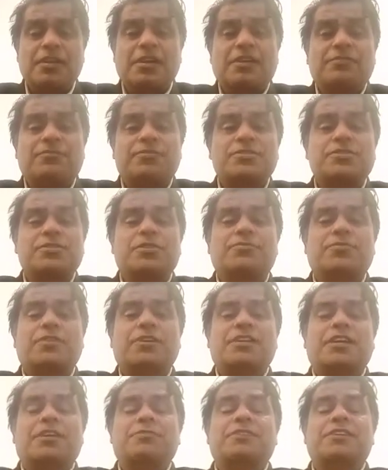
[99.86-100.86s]
First of
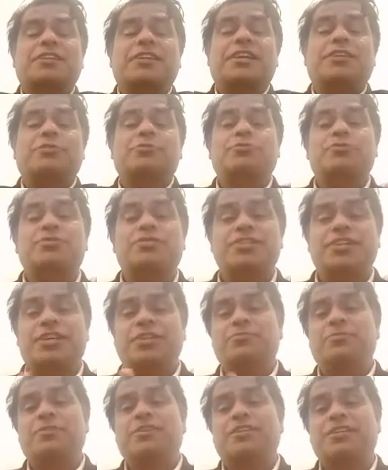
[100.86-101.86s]
all, I will tell you
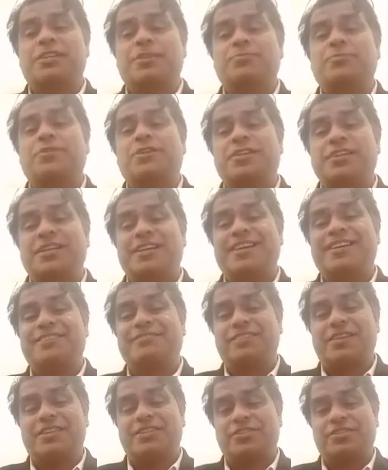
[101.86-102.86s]
genuine temporary
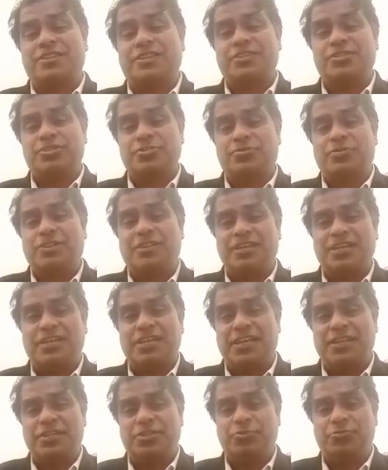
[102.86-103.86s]
entrance Australia
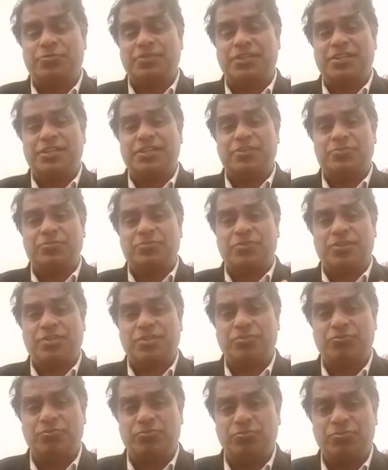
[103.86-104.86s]
actually
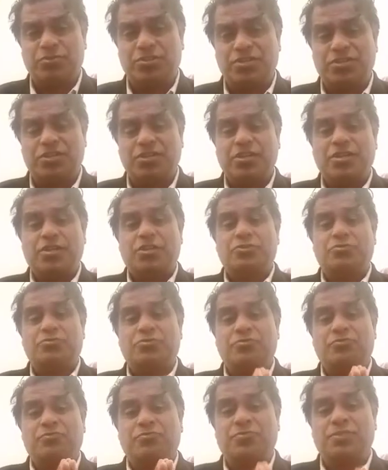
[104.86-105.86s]
introduced
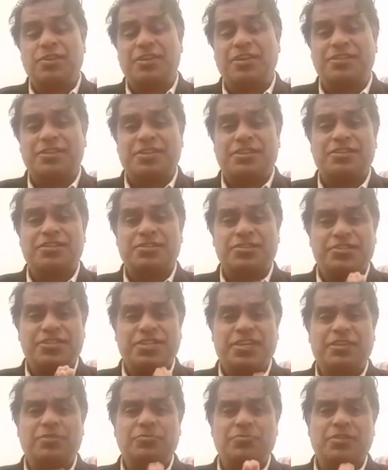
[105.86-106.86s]
to filter
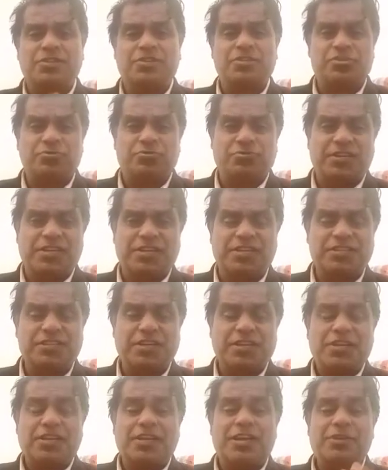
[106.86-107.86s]
genuine students,
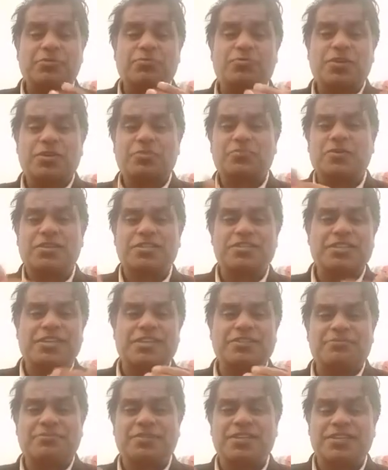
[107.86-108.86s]
and what was
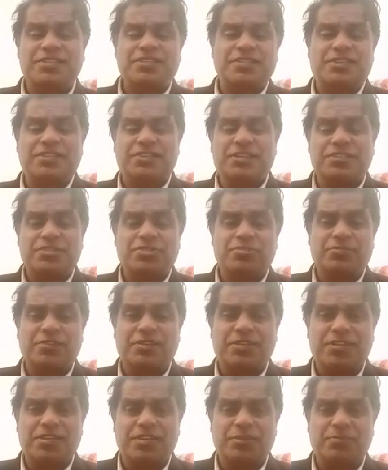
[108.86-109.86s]
the reason
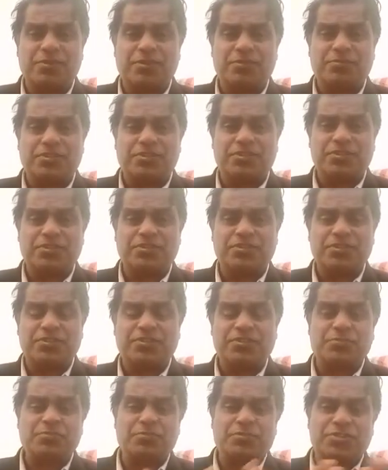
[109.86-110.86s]
Australian immigration
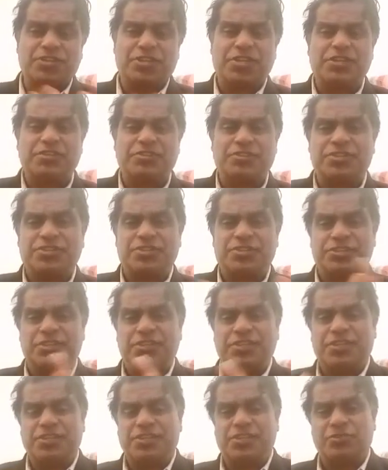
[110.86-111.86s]
system changed
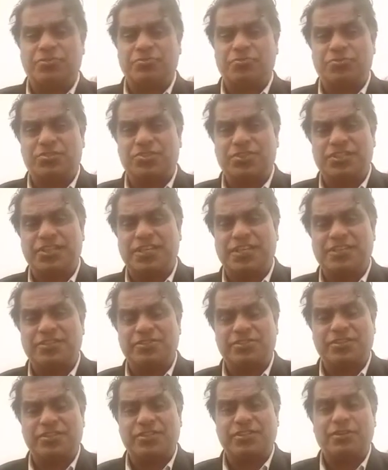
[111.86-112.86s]
GTE into
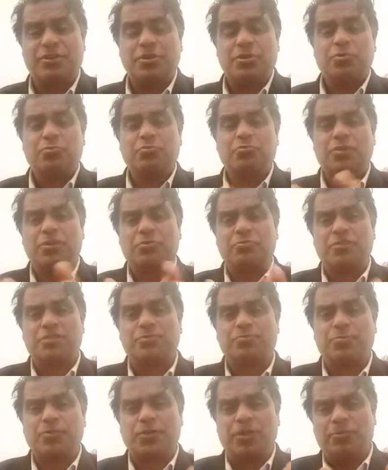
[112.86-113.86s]
GST, what was
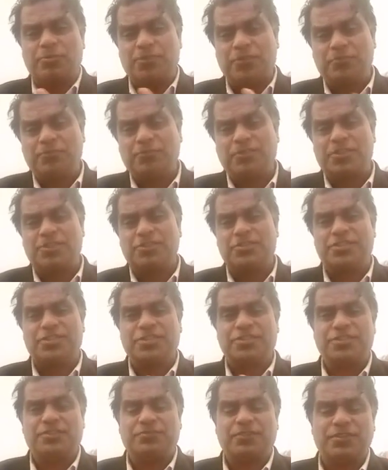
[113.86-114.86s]
problem was
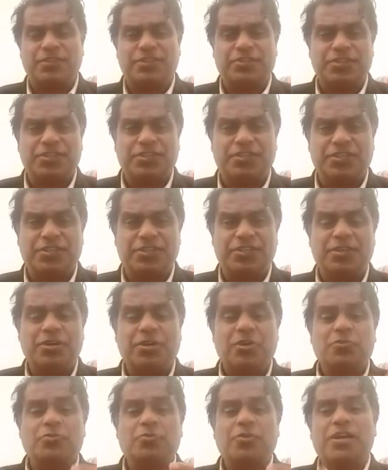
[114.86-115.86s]
with GTE,
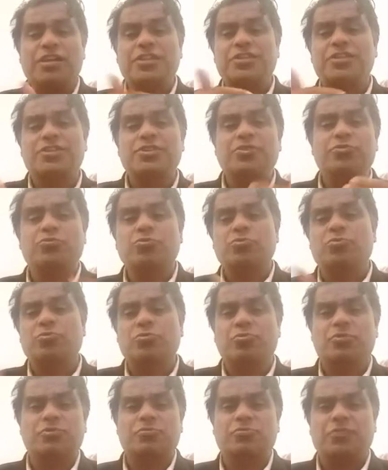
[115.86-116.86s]
why new
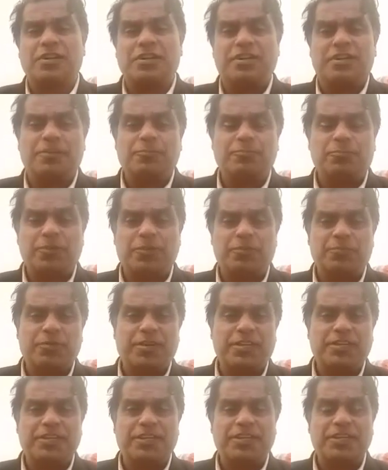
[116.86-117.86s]
rules were
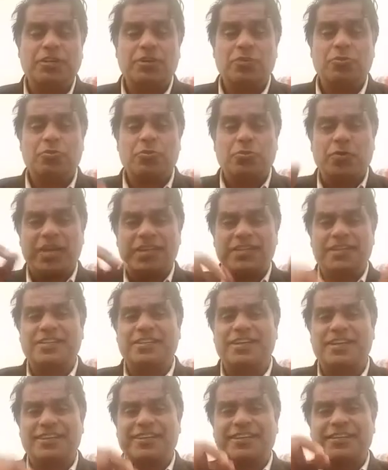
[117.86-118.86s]
implemented, why
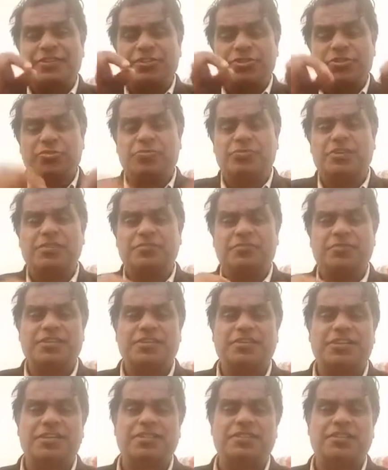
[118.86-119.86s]
currently student
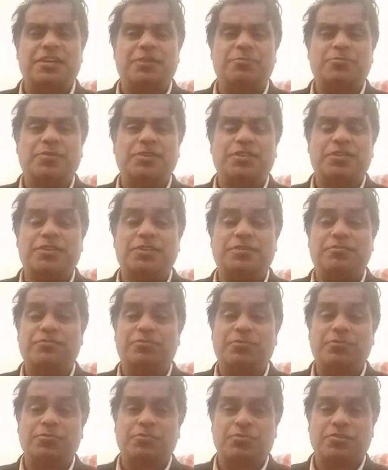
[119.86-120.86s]
visas are being
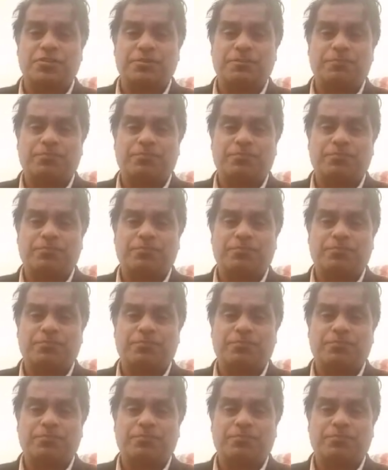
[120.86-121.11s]
refused.